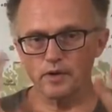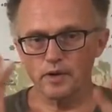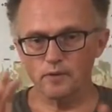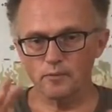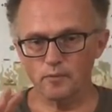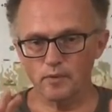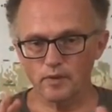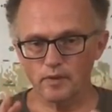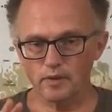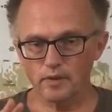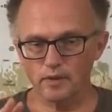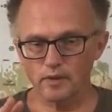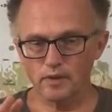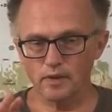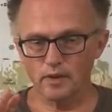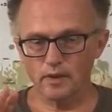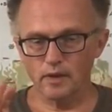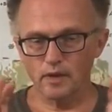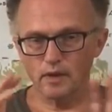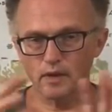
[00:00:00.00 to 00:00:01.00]
and when, then
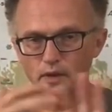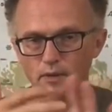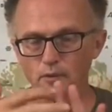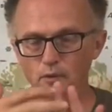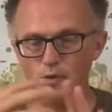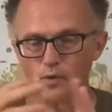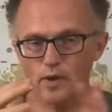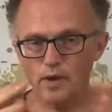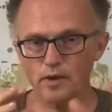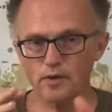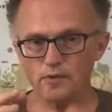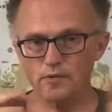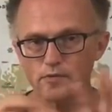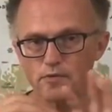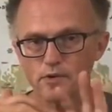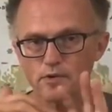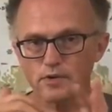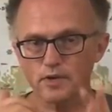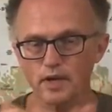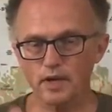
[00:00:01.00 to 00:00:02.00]
they can acquire
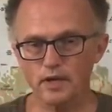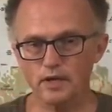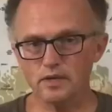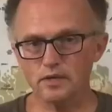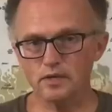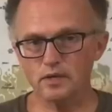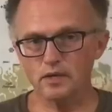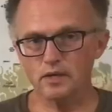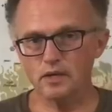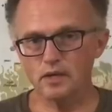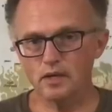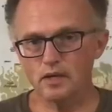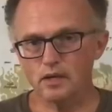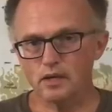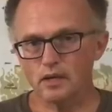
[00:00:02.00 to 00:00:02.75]
rotation,